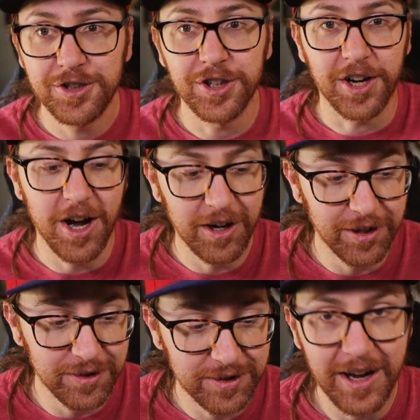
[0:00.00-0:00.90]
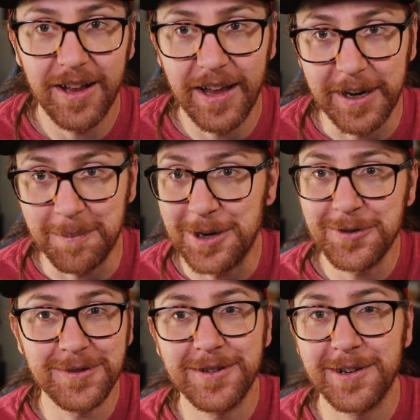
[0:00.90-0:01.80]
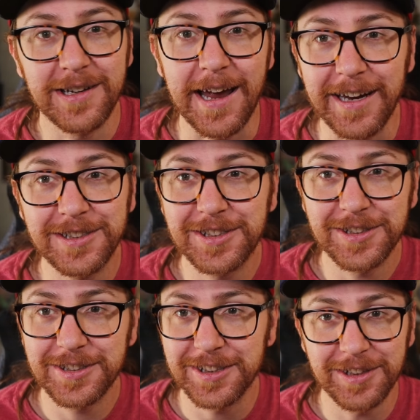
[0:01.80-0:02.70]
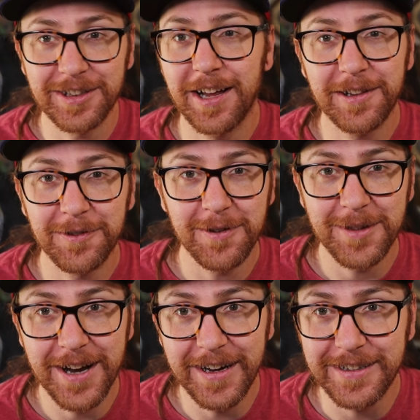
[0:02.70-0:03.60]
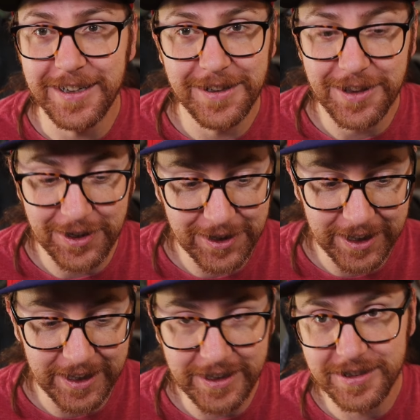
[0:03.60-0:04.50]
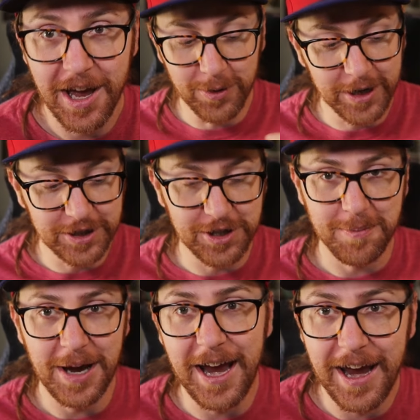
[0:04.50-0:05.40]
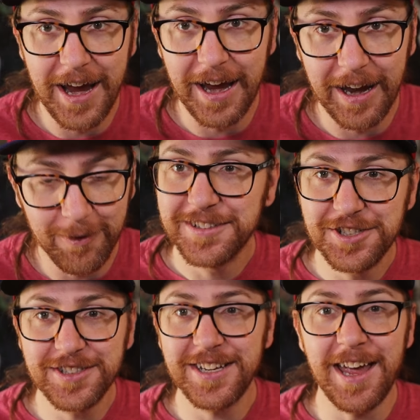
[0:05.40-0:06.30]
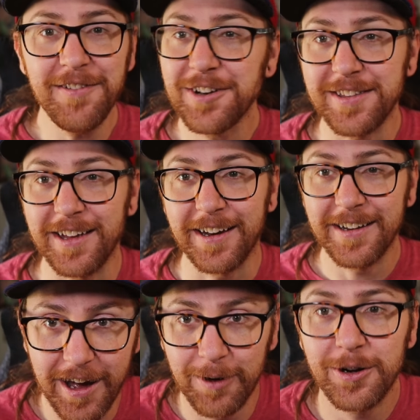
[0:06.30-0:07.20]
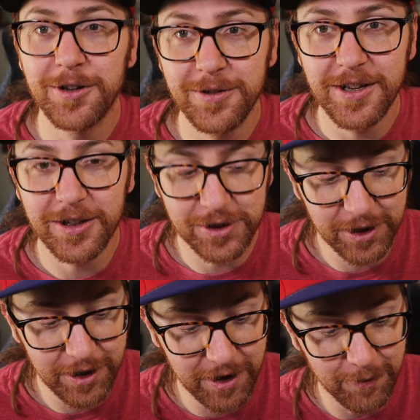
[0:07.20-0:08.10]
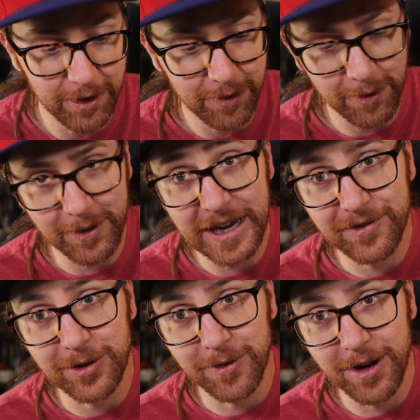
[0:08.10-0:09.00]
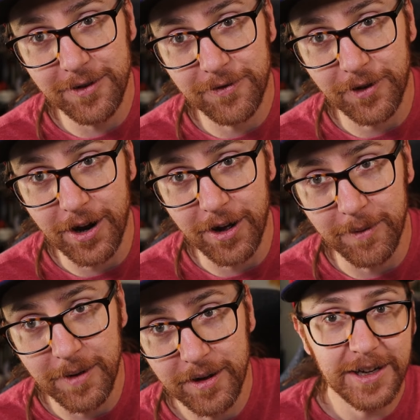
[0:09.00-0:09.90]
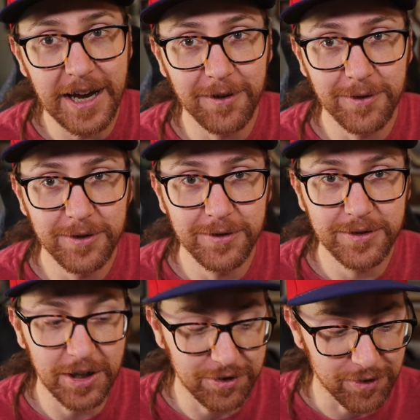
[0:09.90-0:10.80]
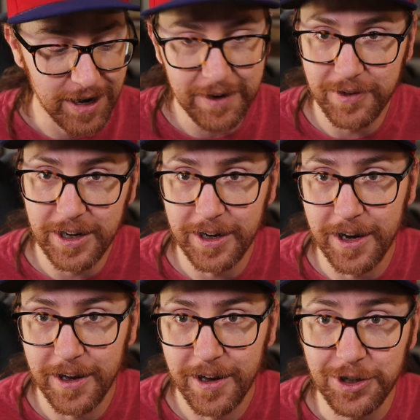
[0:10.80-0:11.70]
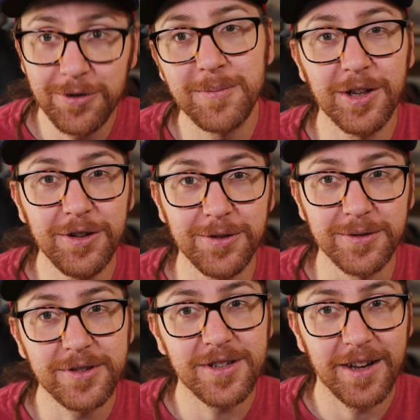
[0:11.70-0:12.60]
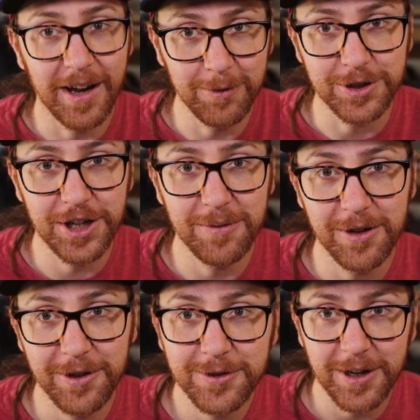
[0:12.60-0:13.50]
Chicago's got like mutant gangsters that look like they're from the 1930s, do one in Japan, just everything. I want to do the Australian one where we have to run from kangaroos driving Ute Maloos. I will share one of those